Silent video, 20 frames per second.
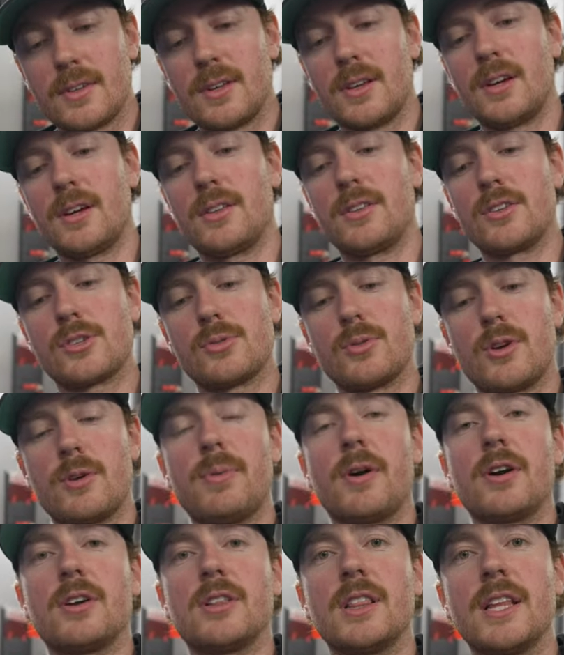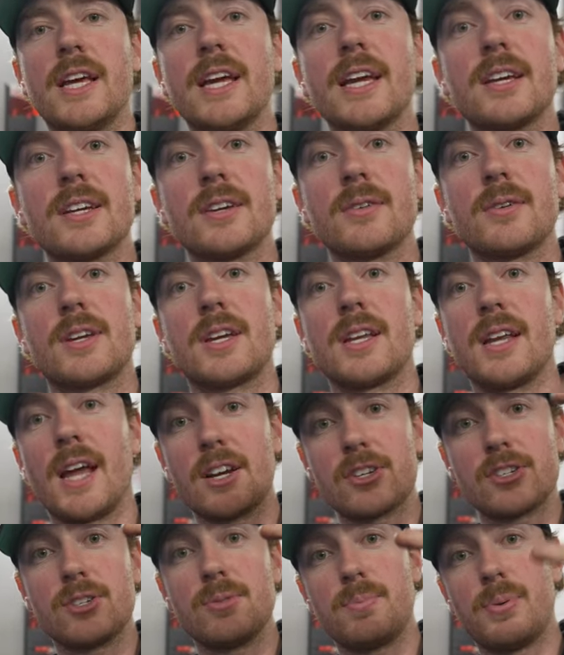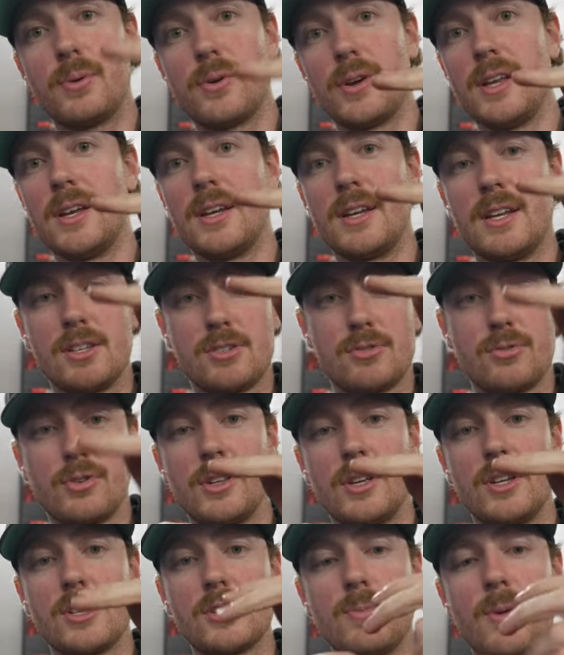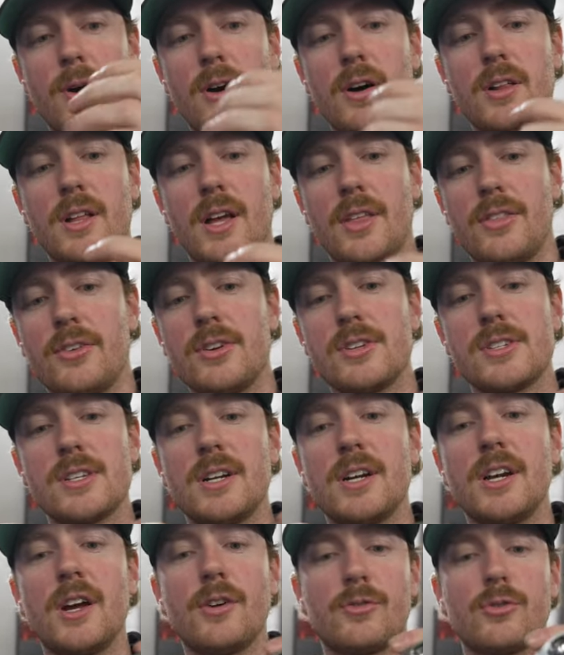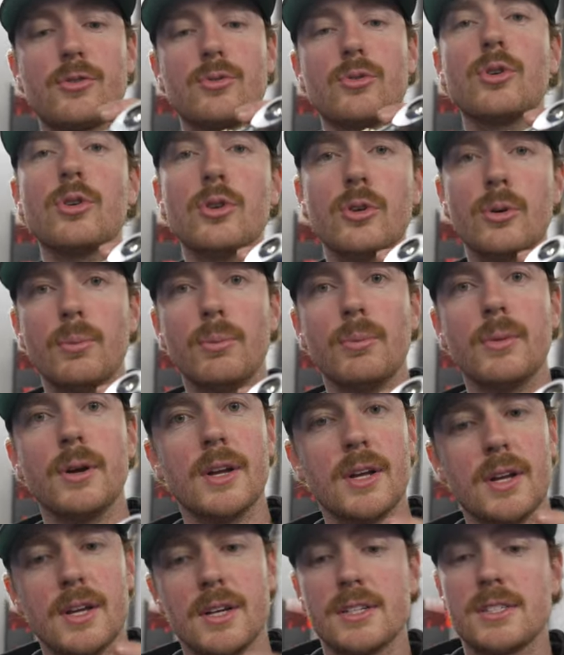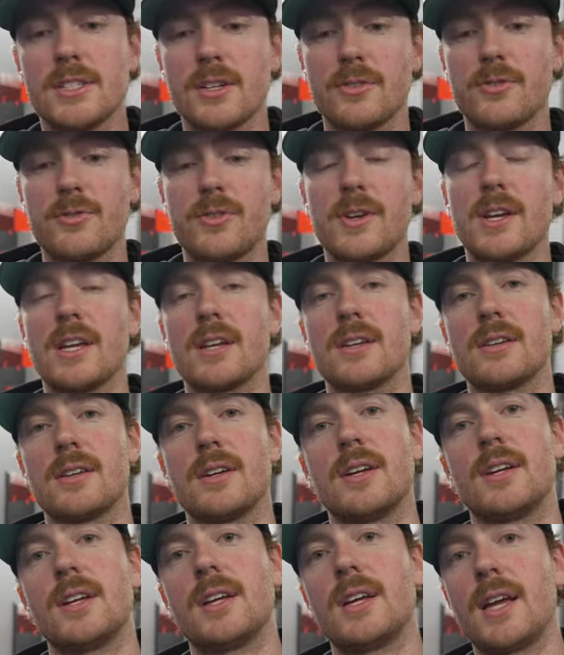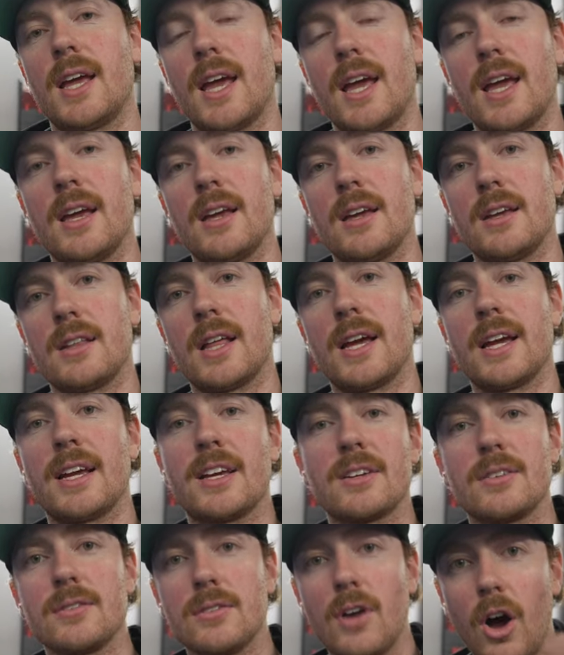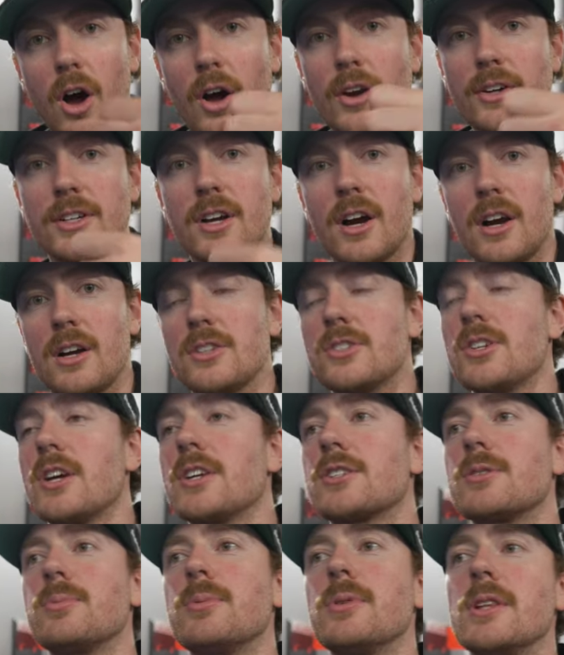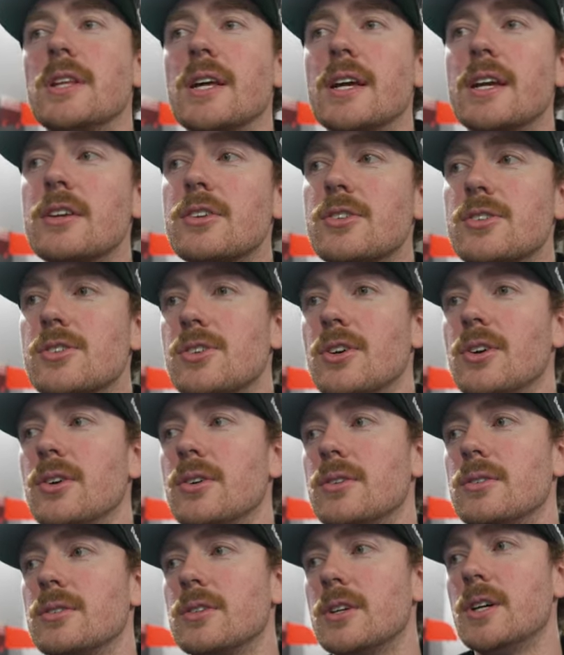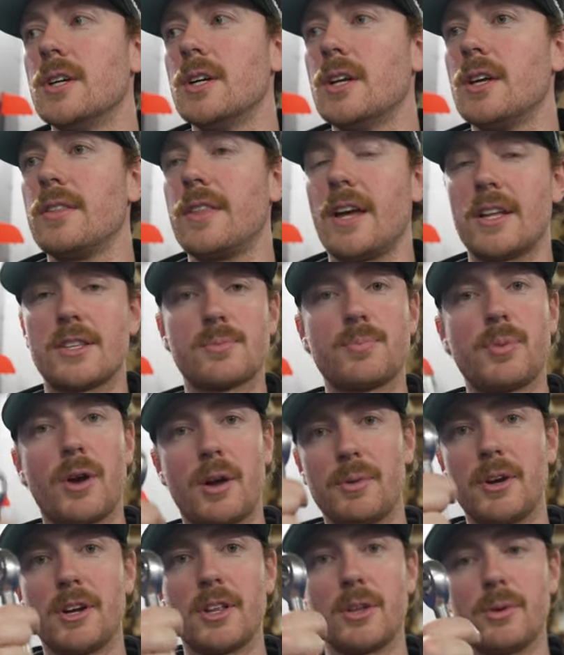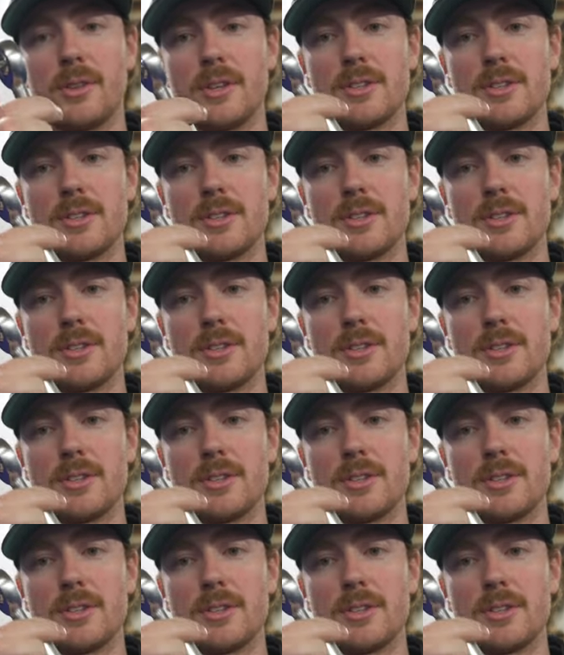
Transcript: The sway bar link connection point is really small and there isn't enough room to fit a like on-car adjustable link. So that's primarily what